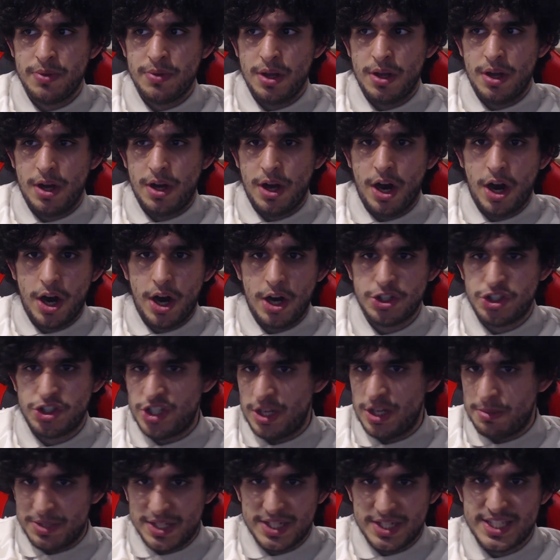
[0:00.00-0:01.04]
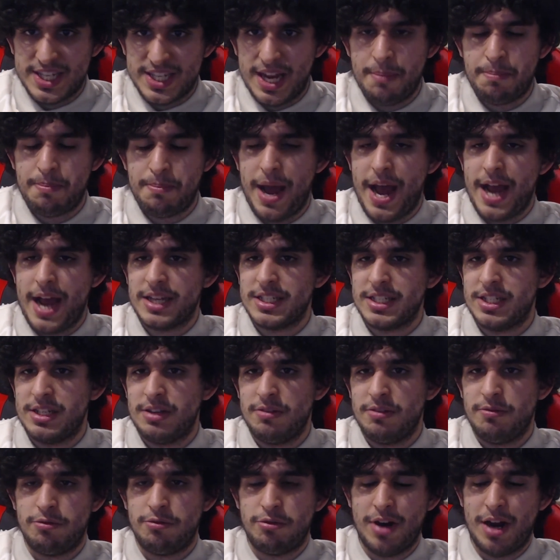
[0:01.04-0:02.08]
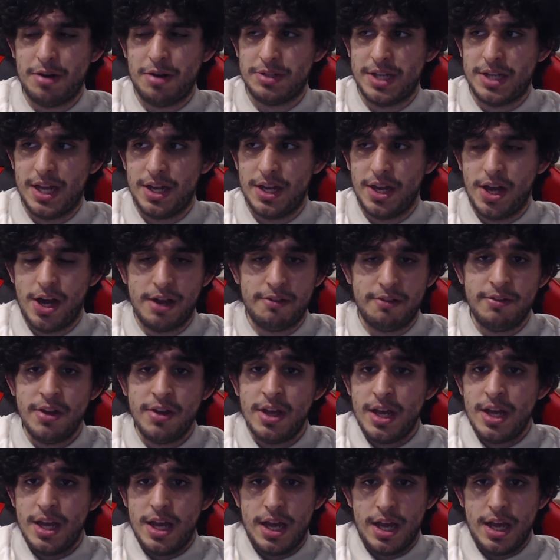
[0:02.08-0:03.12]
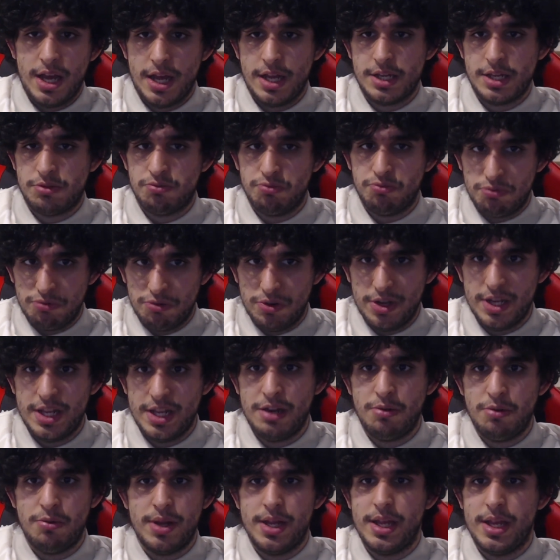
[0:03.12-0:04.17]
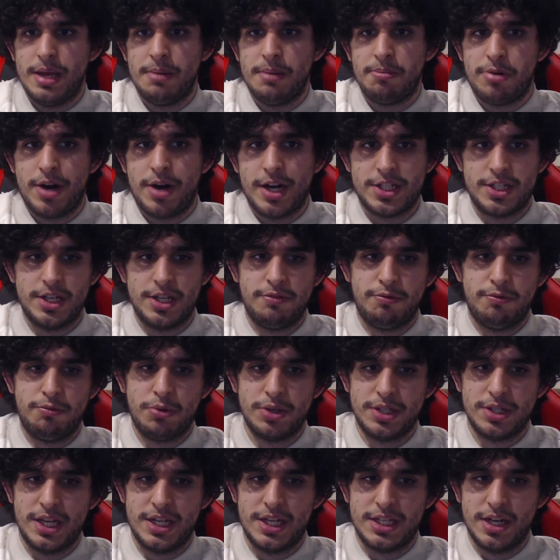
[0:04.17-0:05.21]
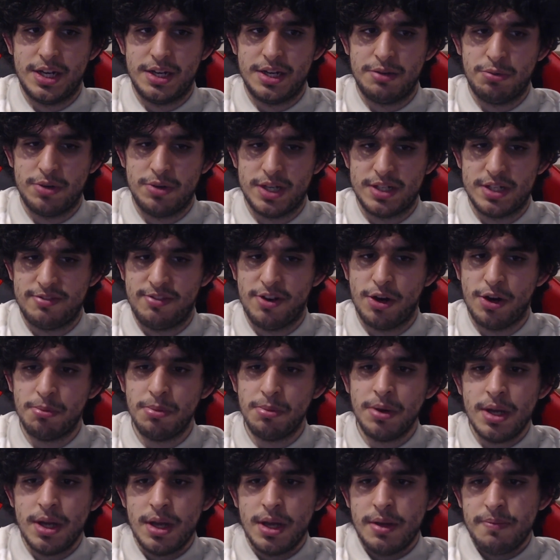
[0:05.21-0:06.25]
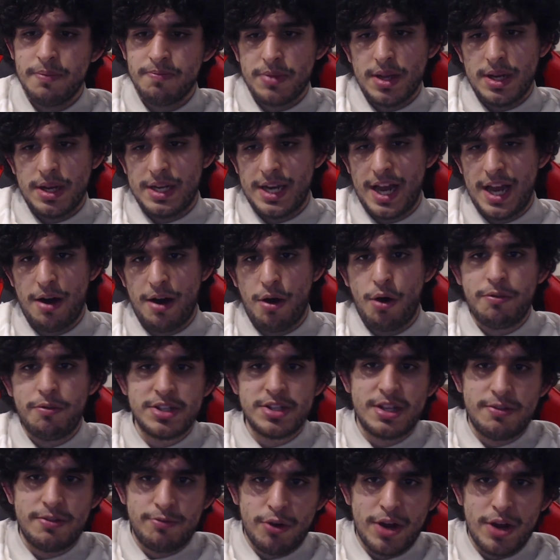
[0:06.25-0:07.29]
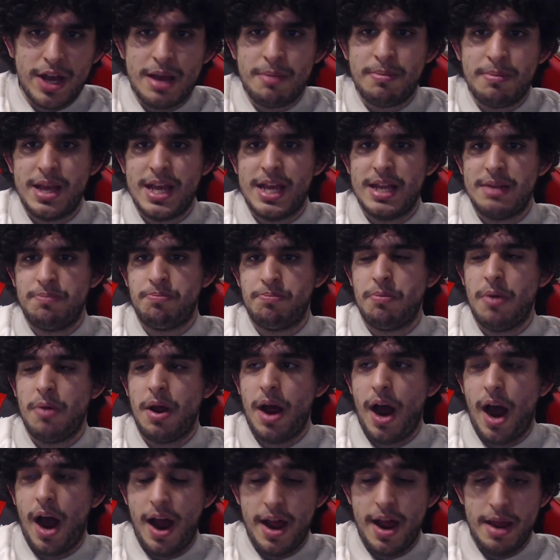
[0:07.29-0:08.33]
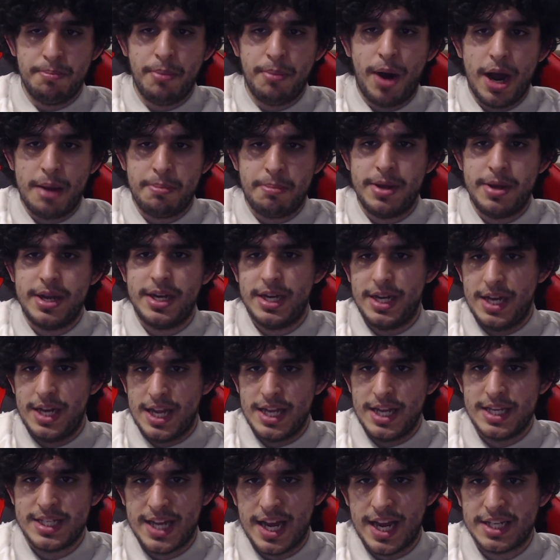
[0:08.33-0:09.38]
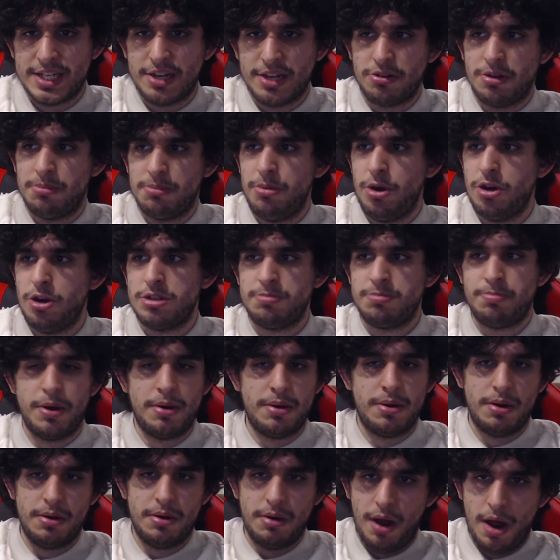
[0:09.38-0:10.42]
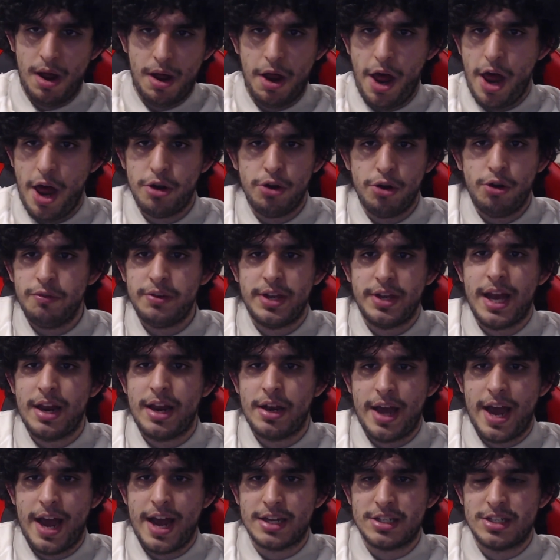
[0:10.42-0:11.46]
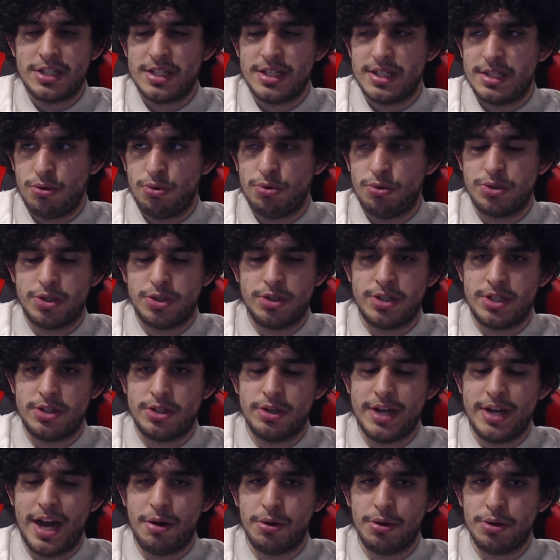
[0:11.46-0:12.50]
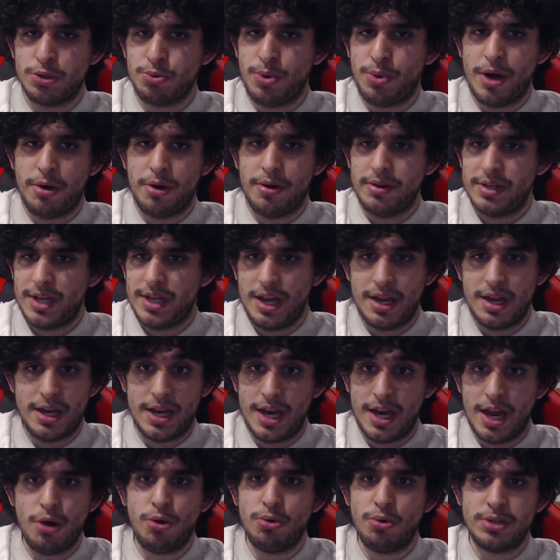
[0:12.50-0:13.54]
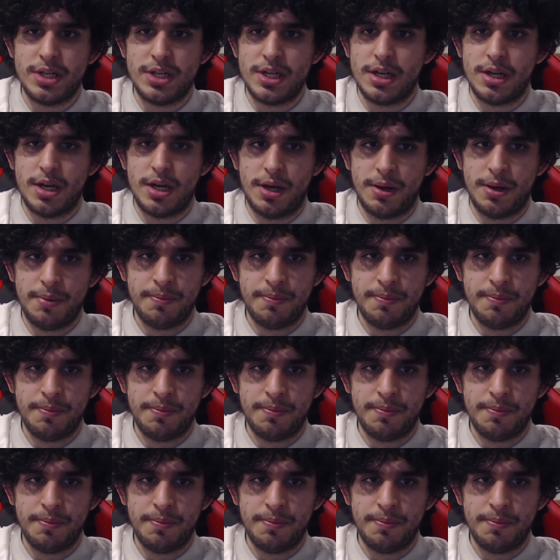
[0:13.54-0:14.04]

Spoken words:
hardships and setbacks throughout their life. It's really, really impressive what they've done with this film. Now, obviously for him, in my opinion, he stands out the most, but a lot of the other actors also stood out as well. They all did a